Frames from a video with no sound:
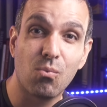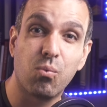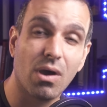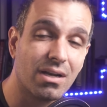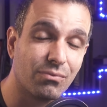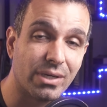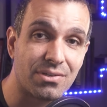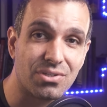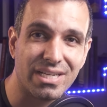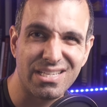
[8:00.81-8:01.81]
one of
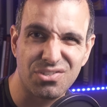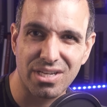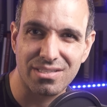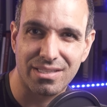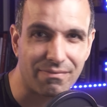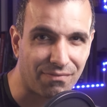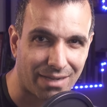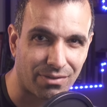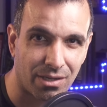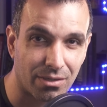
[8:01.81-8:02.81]
which is just the
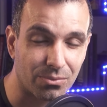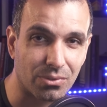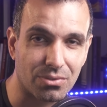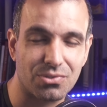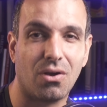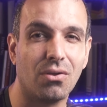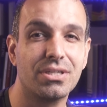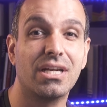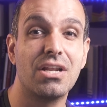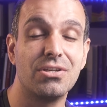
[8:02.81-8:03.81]
500 rule. So all you're
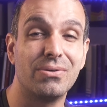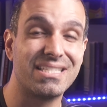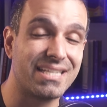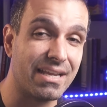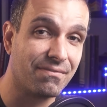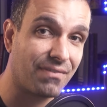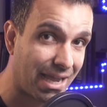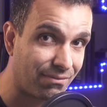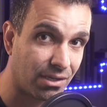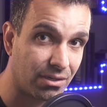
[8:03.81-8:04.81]
going to do is take
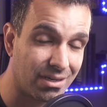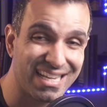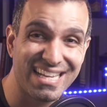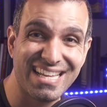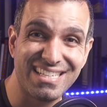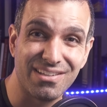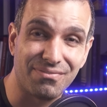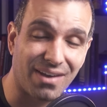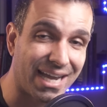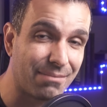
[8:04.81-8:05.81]
500,
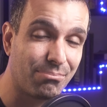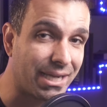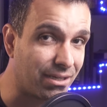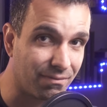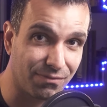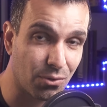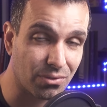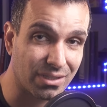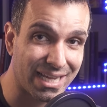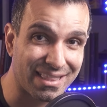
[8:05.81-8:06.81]
divide it by your
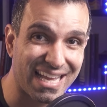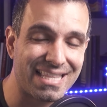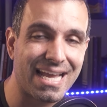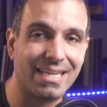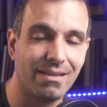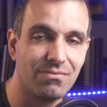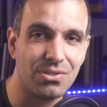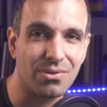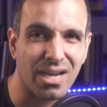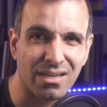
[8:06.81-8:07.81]
focal length, and that gives
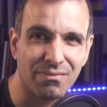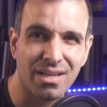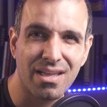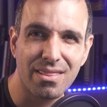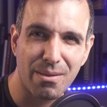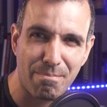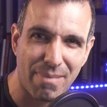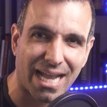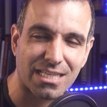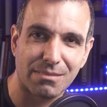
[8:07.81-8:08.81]
you kind of the
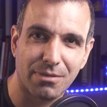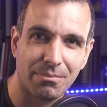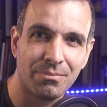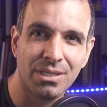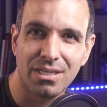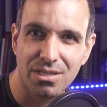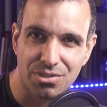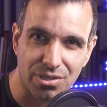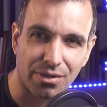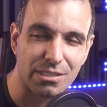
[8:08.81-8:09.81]
maximum
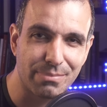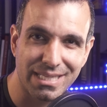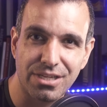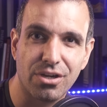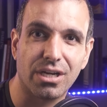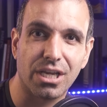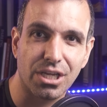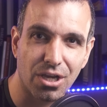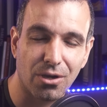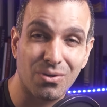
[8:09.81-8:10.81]
shutter speed that you're going to
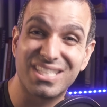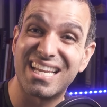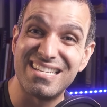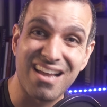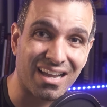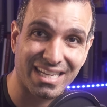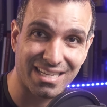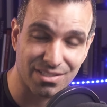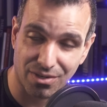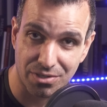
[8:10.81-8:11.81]
go to not
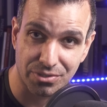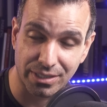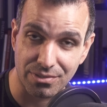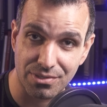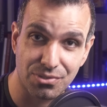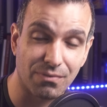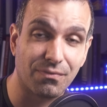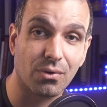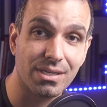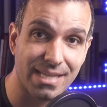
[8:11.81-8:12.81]
get star trails. So
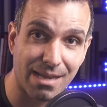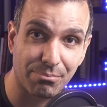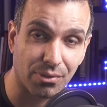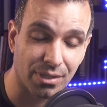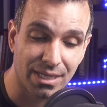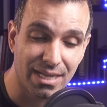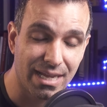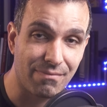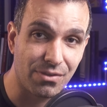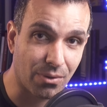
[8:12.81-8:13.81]
for example,
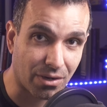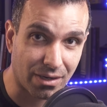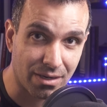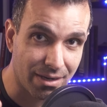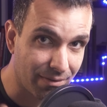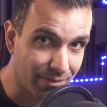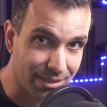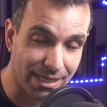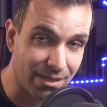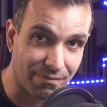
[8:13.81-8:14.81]
if you are
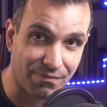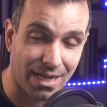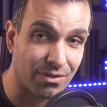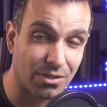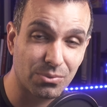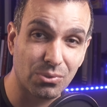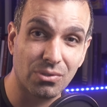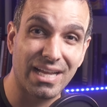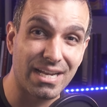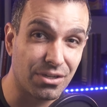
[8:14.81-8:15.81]
taking the 500
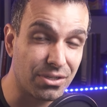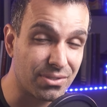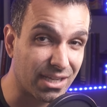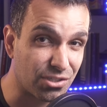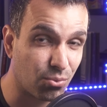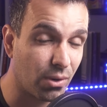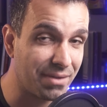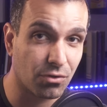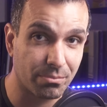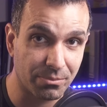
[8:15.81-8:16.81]
rule and you're using a
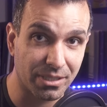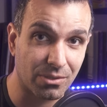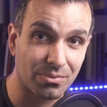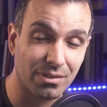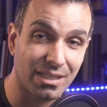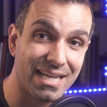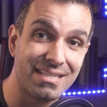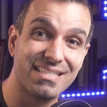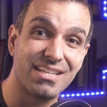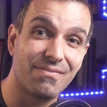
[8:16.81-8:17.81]
24mm
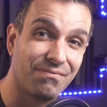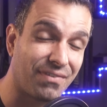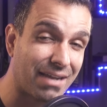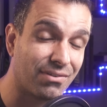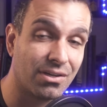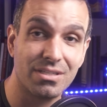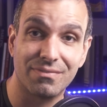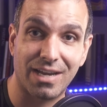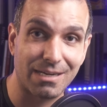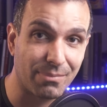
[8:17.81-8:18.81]
lens, 500
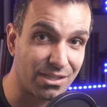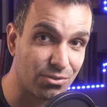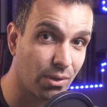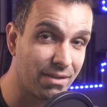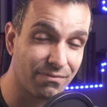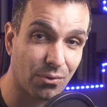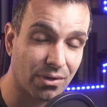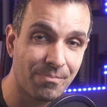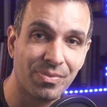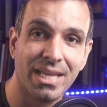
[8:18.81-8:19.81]
divided by
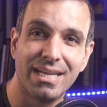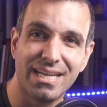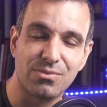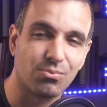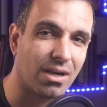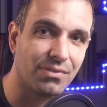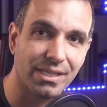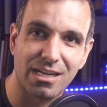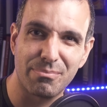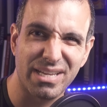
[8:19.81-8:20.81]
24 is roughly
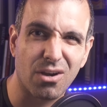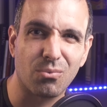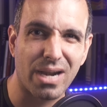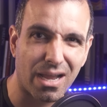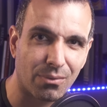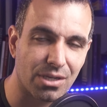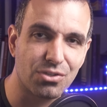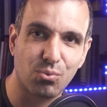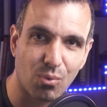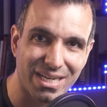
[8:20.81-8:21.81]
going to be around
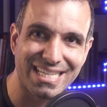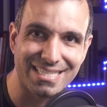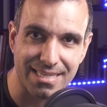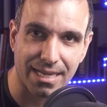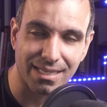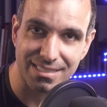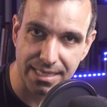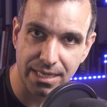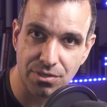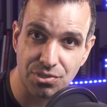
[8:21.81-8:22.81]
20
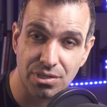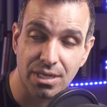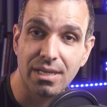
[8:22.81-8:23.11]
seconds-ish.